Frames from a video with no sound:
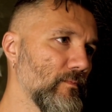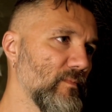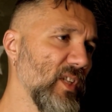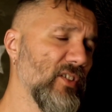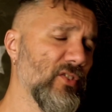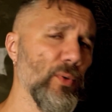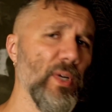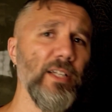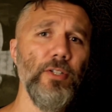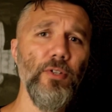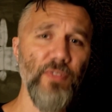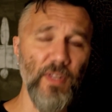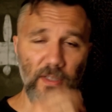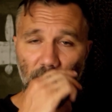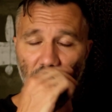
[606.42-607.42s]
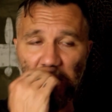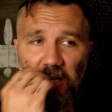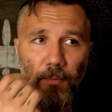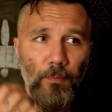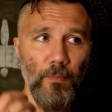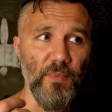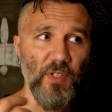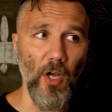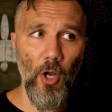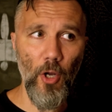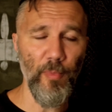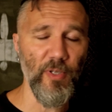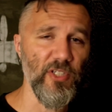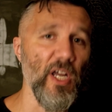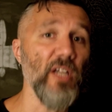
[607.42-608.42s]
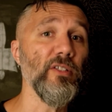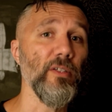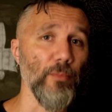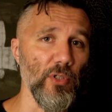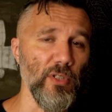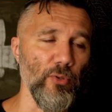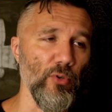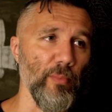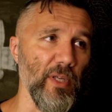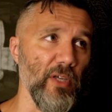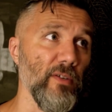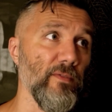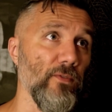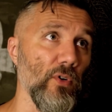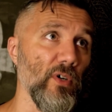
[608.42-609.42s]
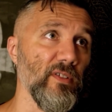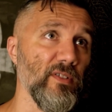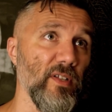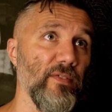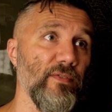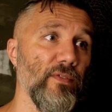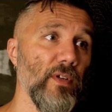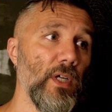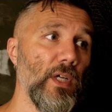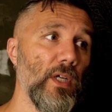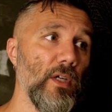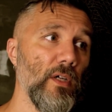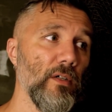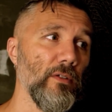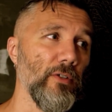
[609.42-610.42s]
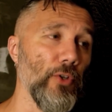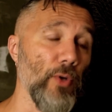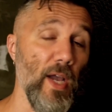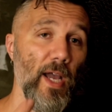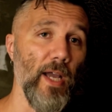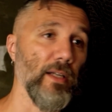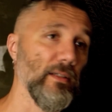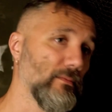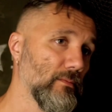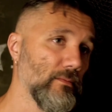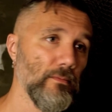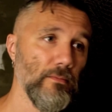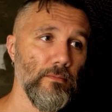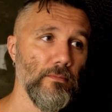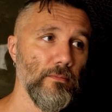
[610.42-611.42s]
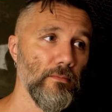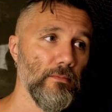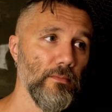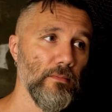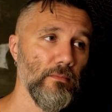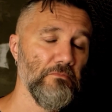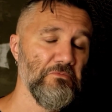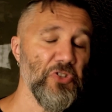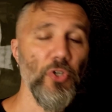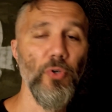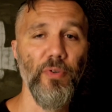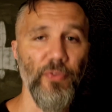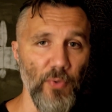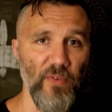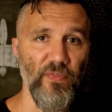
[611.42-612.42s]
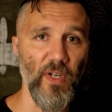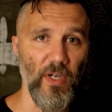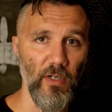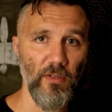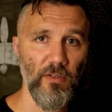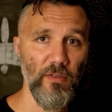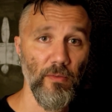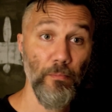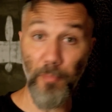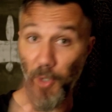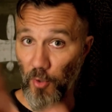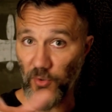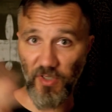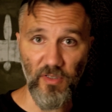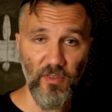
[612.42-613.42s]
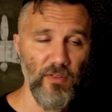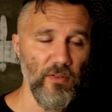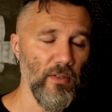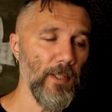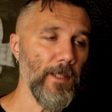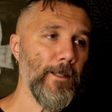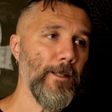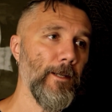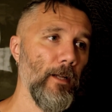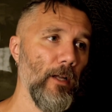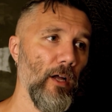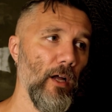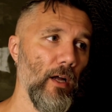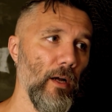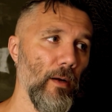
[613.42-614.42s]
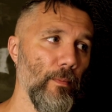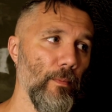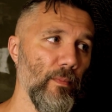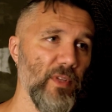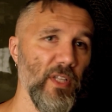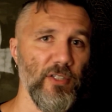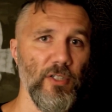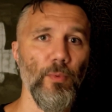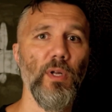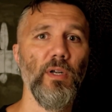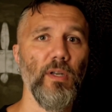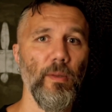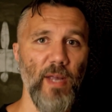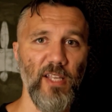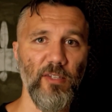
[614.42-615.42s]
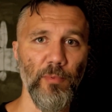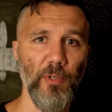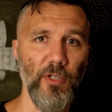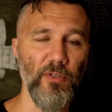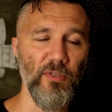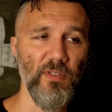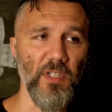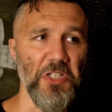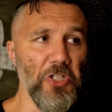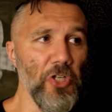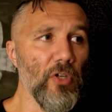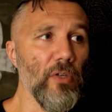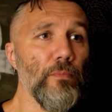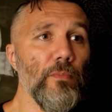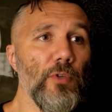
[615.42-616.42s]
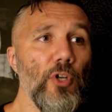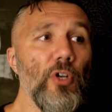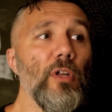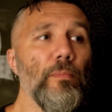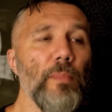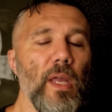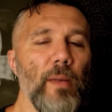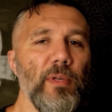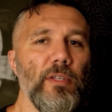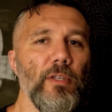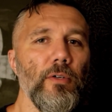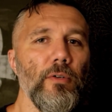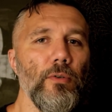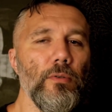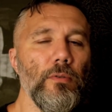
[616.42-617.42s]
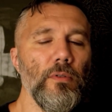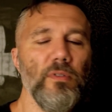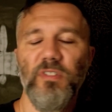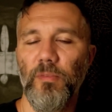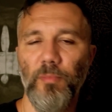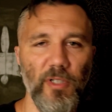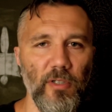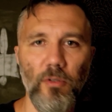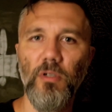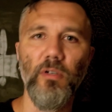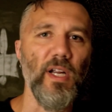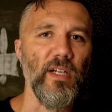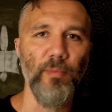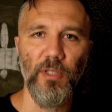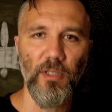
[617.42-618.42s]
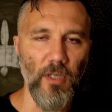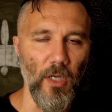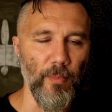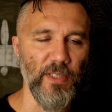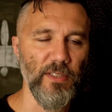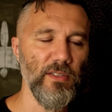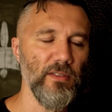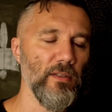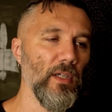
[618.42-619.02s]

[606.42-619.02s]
So what I do think the home injection molding would be good for is if you had 2 or 3 figures, poses, that you wanted to mass produce. And you could maybe do, somebody will correct me in the comments,